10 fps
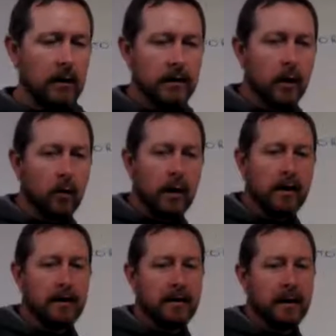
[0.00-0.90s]
one
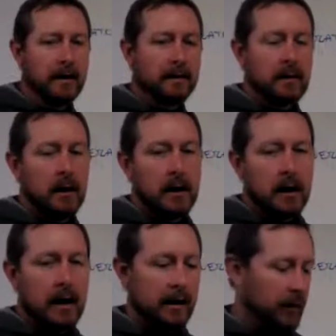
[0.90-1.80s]
of the things
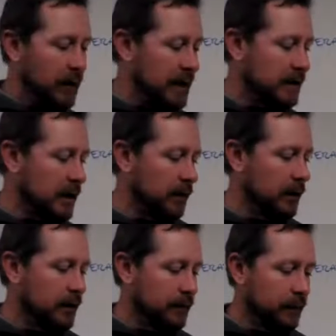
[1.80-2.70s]
that we need to start
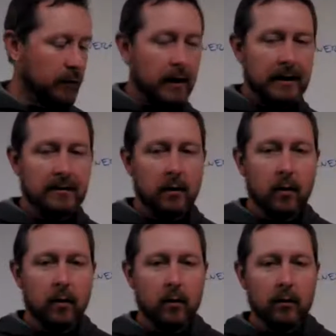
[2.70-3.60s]
looking for is,
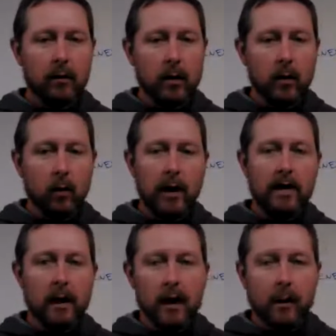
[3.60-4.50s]

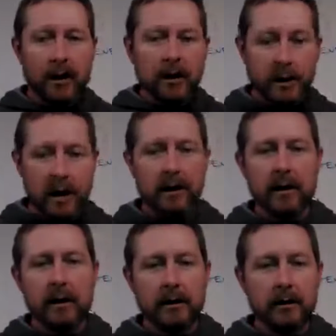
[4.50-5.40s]
what are we not
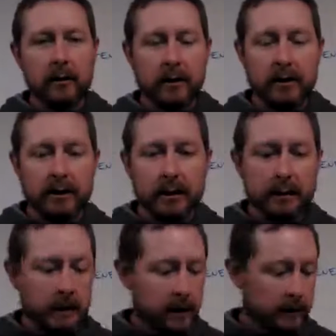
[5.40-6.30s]
going to do with a
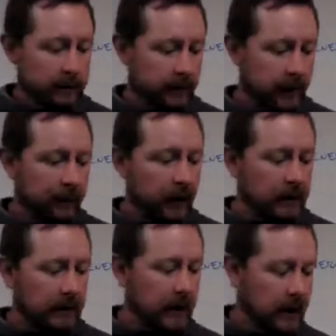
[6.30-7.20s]
generator? The
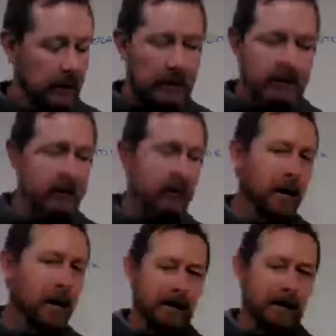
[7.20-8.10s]
first thing is, and I'm going
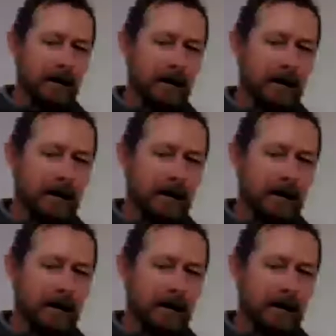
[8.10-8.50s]
to look down. If I'm